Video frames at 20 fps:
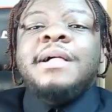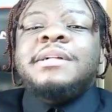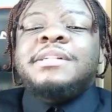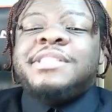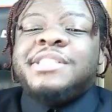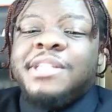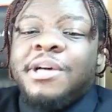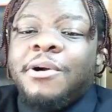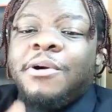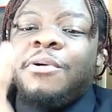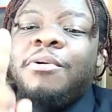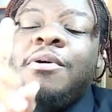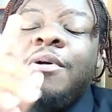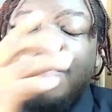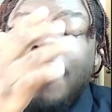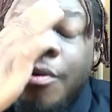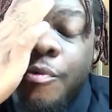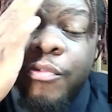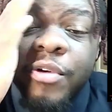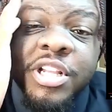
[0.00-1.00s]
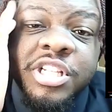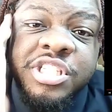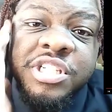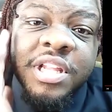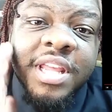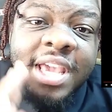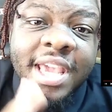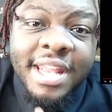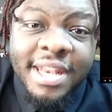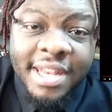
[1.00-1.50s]
So we
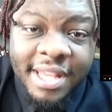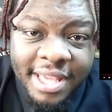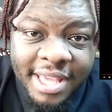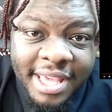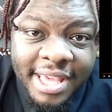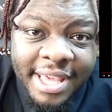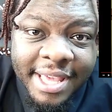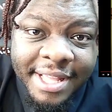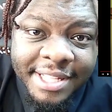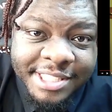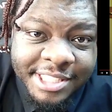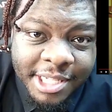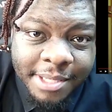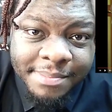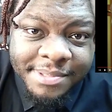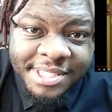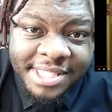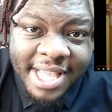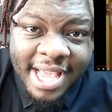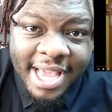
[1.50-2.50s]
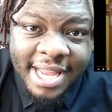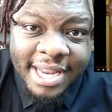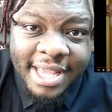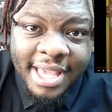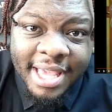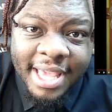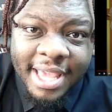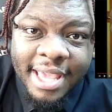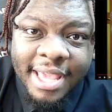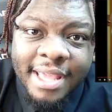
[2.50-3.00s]
should hit the kids upside the
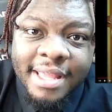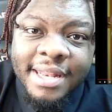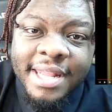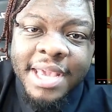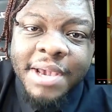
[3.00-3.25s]
head.